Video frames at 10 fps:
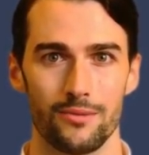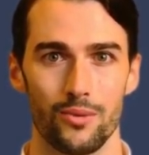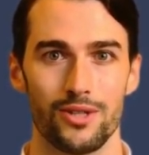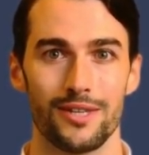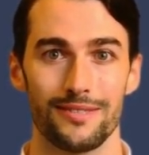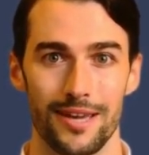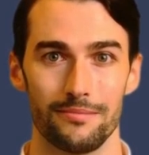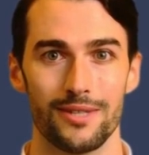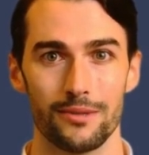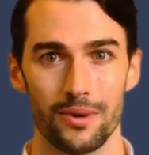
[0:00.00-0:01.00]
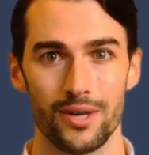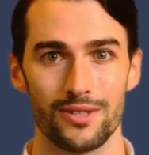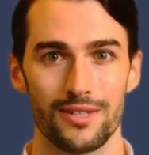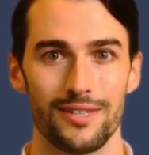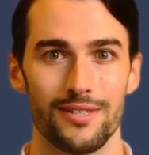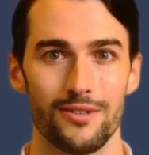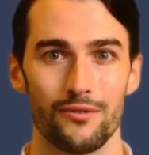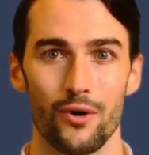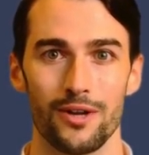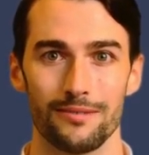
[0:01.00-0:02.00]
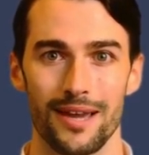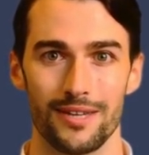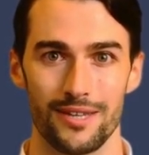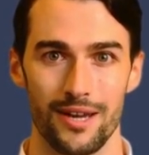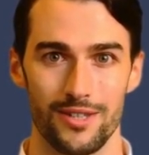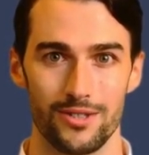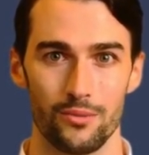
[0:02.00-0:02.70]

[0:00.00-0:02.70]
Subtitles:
which can then be deposited into foreign bank accounts